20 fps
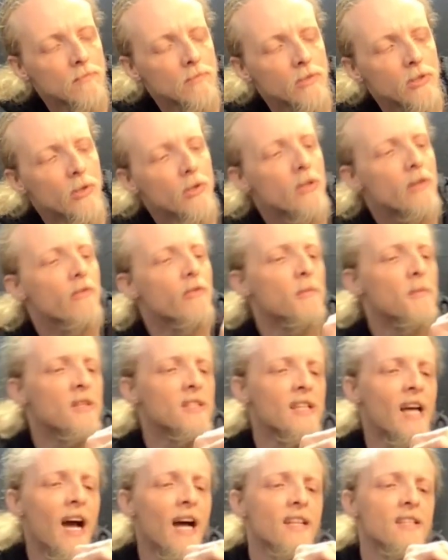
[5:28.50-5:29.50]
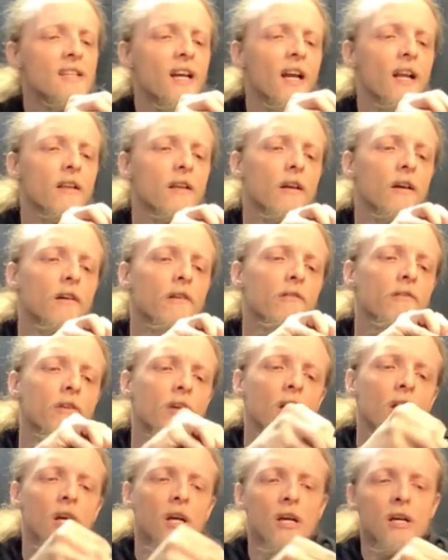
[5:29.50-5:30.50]
Doing it from the side is kind of tough.
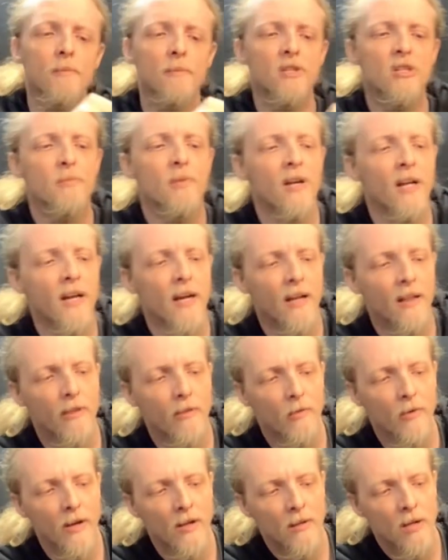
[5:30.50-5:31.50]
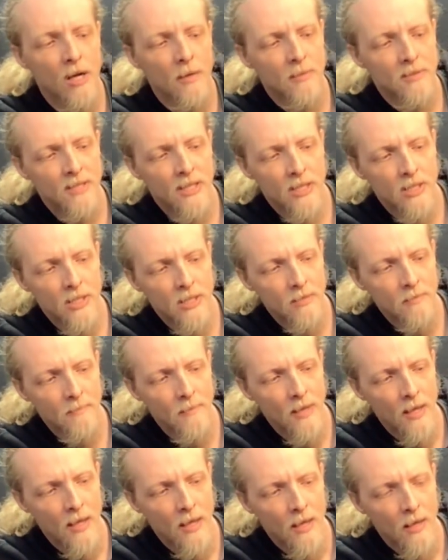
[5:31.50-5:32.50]
But you put it in at the 3 o'clock position.
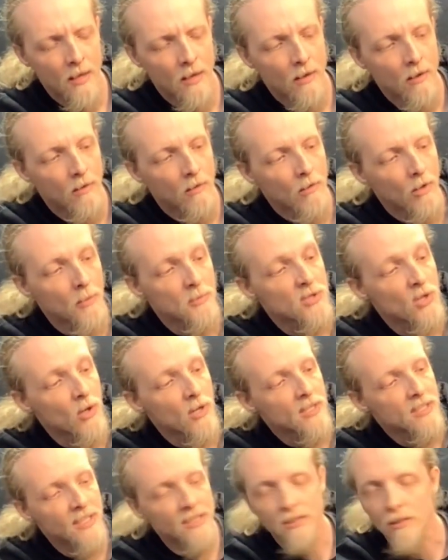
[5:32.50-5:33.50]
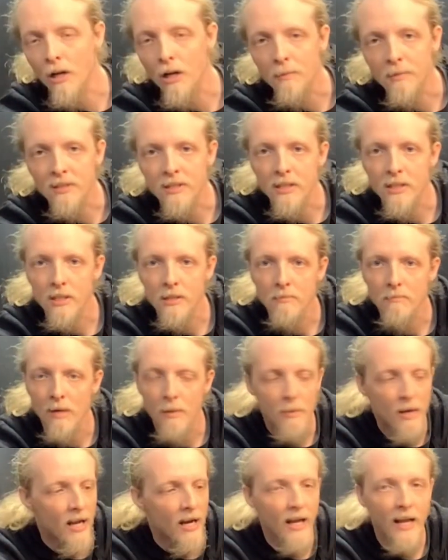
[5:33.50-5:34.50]
Or I'm sorry, 6 o'clock position. My
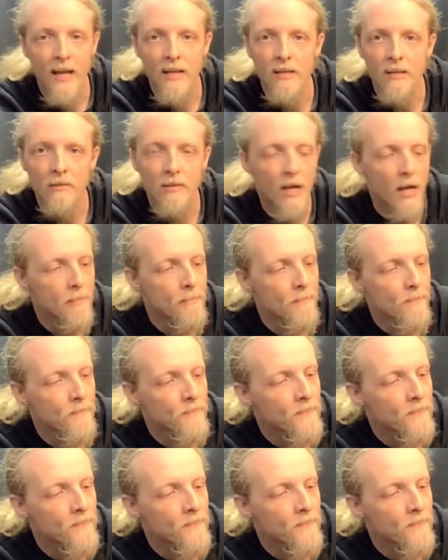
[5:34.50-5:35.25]
bad, I can't tell time.